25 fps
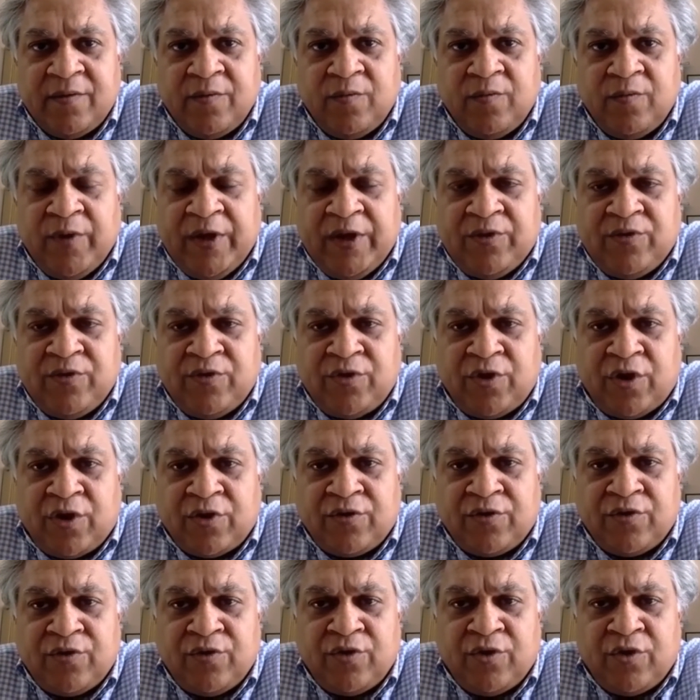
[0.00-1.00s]
we do
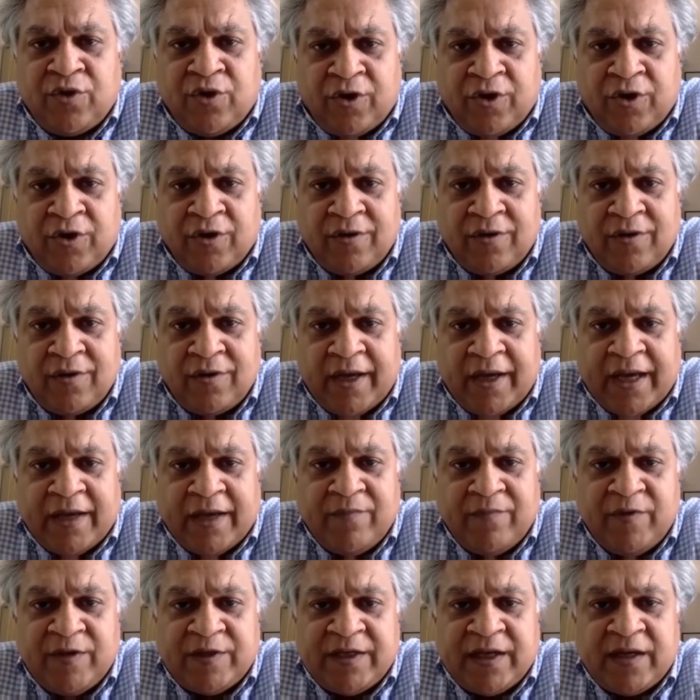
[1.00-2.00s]
not know all,
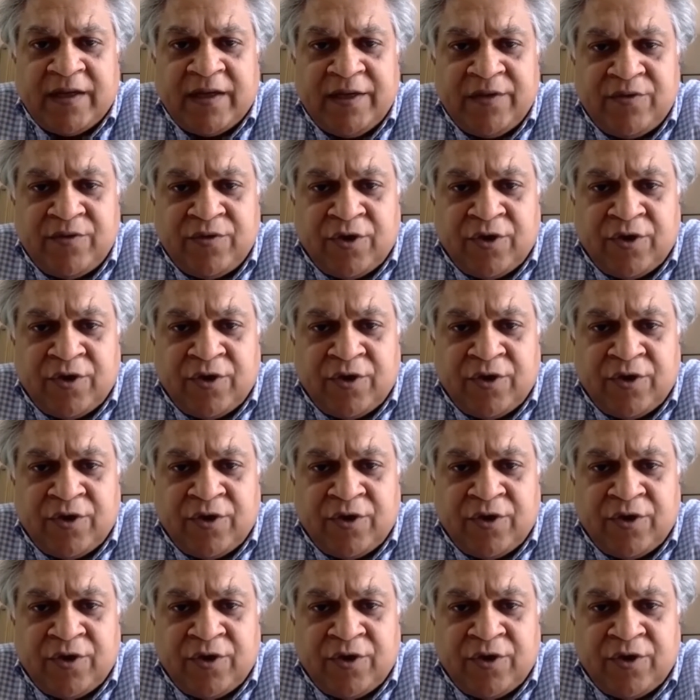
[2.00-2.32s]
and we certainly